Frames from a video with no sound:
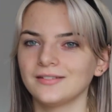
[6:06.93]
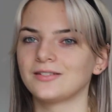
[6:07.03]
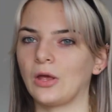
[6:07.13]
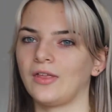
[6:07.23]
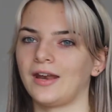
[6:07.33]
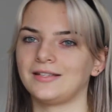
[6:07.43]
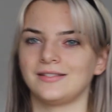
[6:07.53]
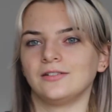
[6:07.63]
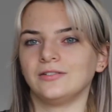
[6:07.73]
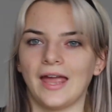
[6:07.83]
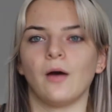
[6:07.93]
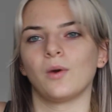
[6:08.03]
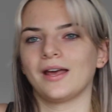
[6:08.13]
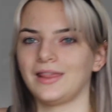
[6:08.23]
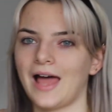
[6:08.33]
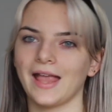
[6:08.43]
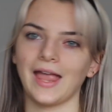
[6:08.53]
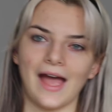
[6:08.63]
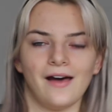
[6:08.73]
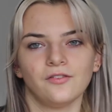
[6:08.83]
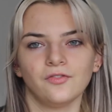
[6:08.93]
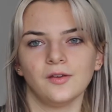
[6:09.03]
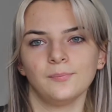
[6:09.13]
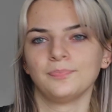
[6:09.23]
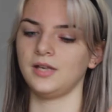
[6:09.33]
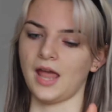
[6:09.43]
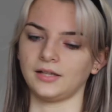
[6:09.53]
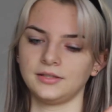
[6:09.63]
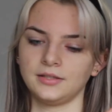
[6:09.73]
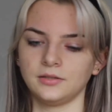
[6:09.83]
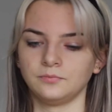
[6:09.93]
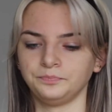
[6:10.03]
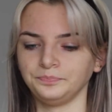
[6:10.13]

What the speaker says: so that I still get what I like out of them. Next.